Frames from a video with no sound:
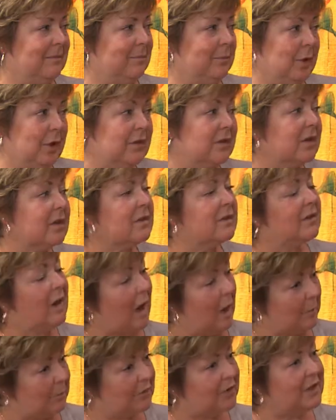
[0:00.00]
put the
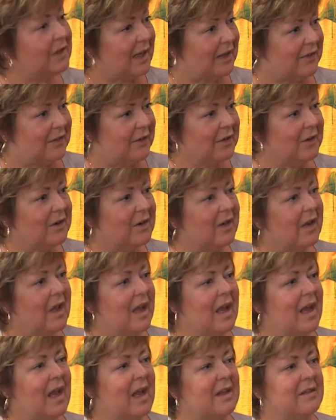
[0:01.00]
top together,
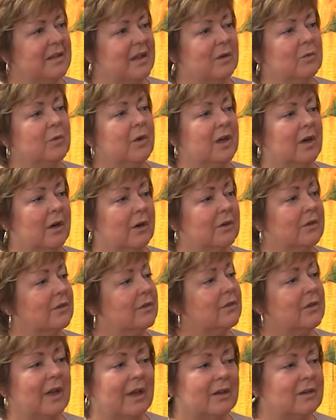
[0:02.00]
and then we are
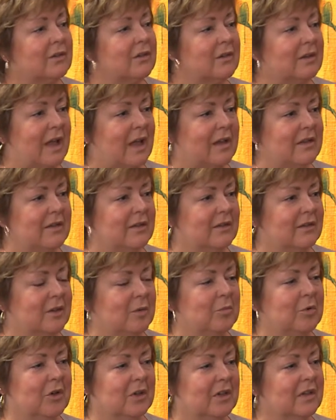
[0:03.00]
scared to death to
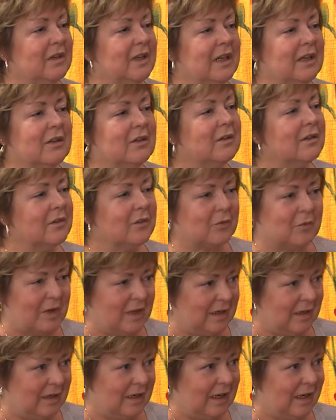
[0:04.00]
put a needle and
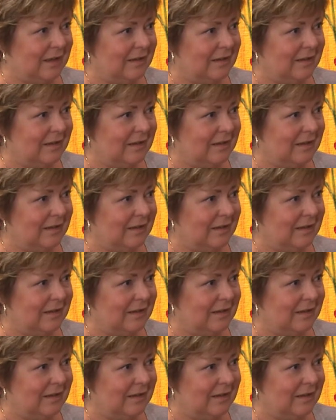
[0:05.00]
thread in it.